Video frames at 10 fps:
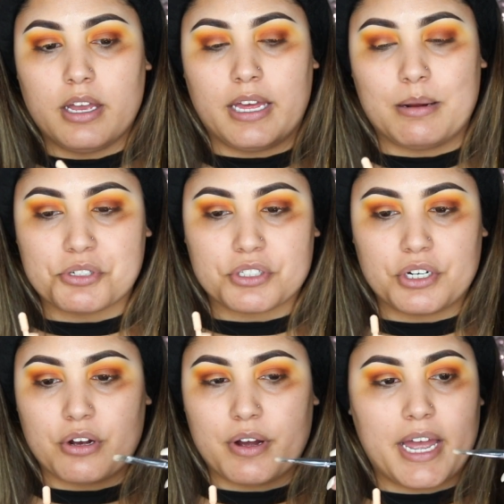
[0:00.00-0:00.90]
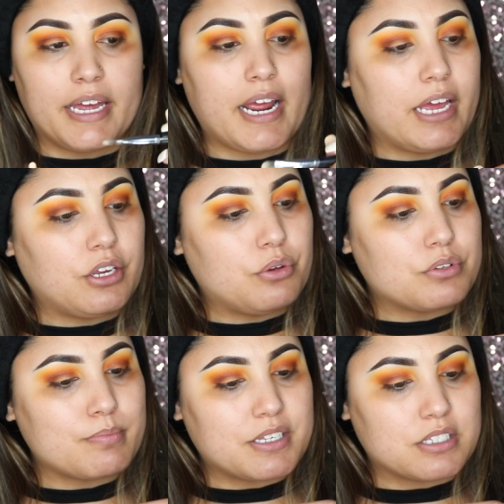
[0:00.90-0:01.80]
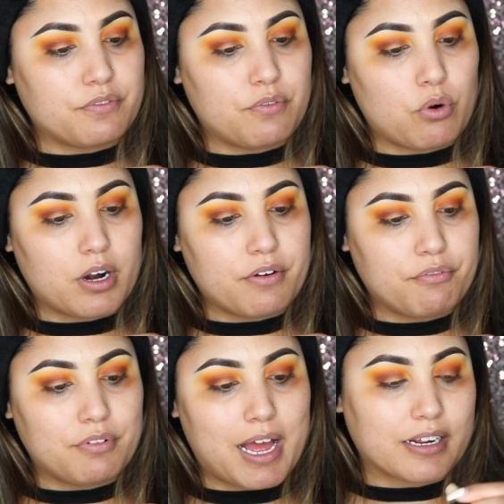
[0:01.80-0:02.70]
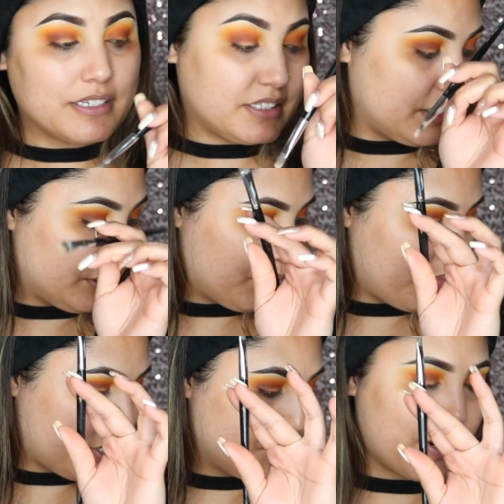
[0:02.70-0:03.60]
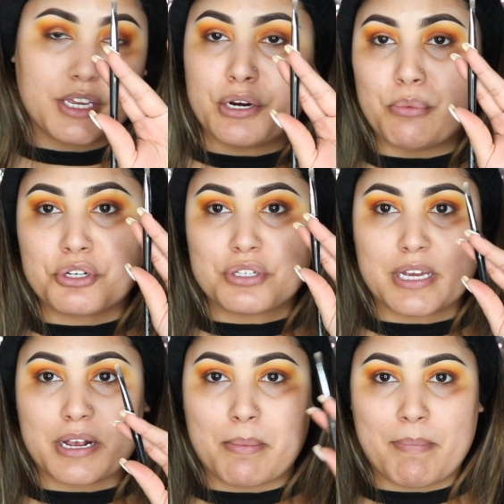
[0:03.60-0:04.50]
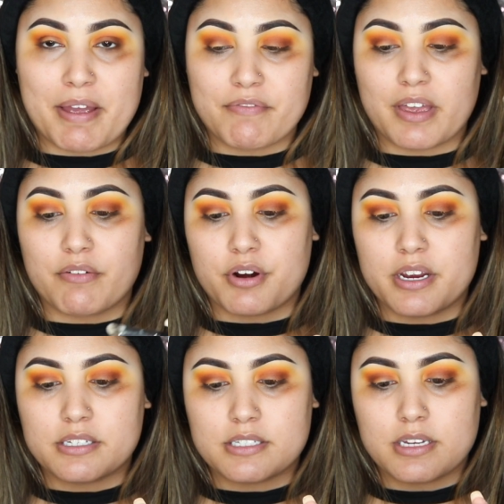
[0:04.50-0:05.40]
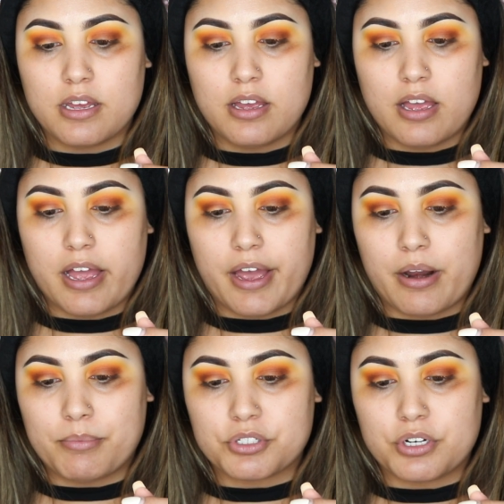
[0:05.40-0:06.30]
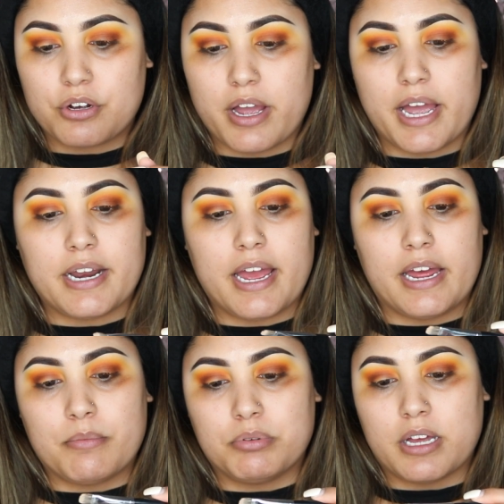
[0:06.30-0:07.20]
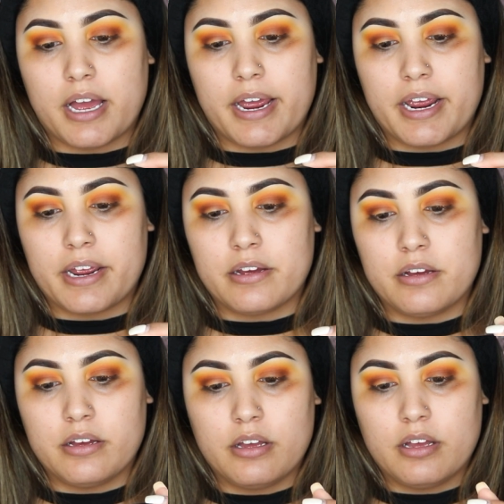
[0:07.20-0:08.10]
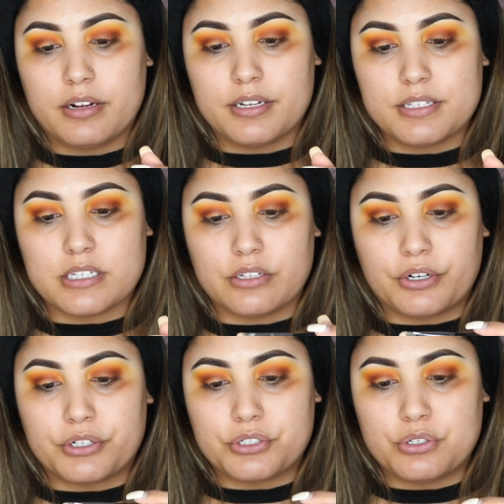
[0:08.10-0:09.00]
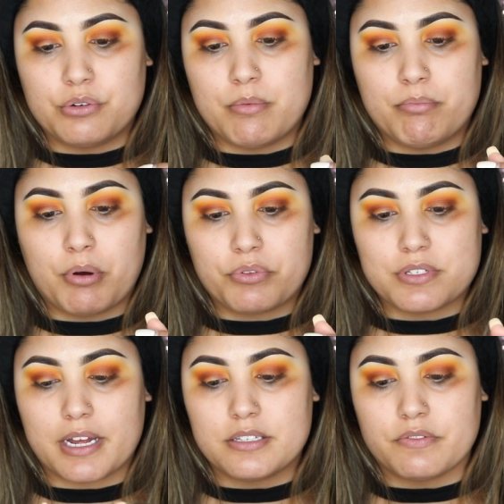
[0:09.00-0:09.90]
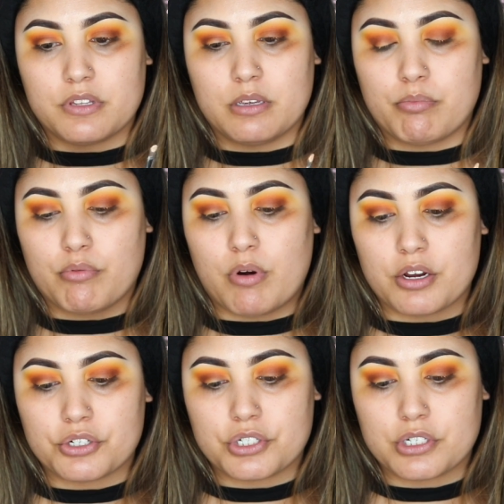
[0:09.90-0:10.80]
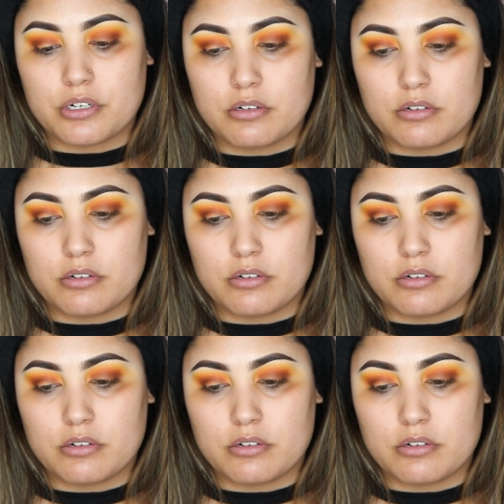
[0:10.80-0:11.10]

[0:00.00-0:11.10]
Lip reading: And I'm just going to go ahead and use my Sephora flat concealer brush right here, which is like my favorite. And I'm just going to go ahead and apply concealer to both sides of the brush.